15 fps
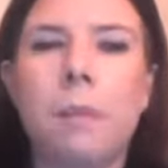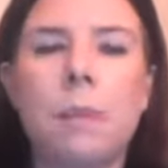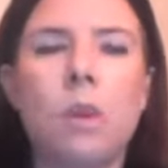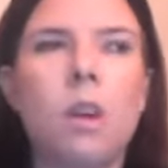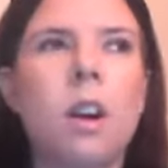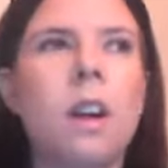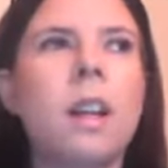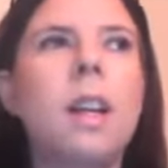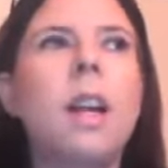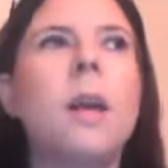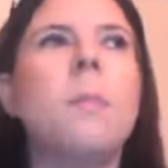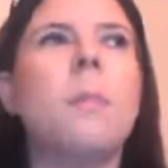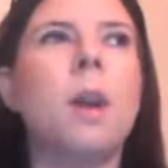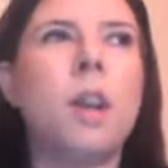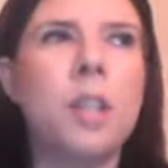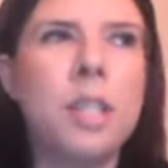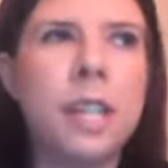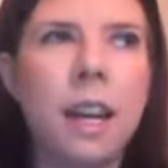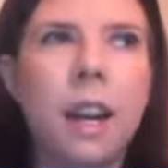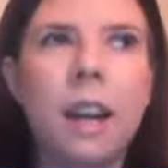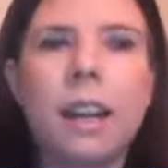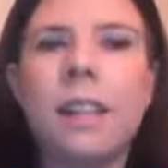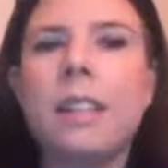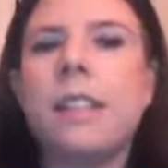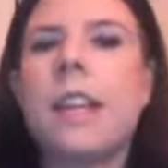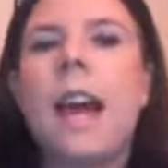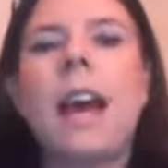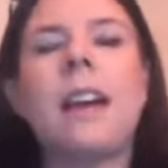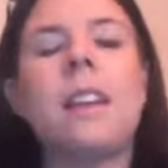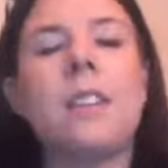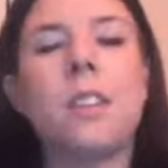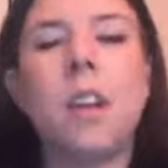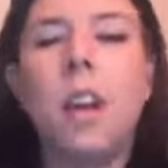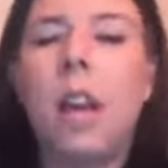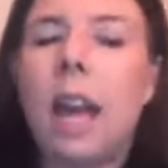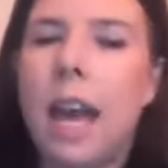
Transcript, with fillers: more personalized and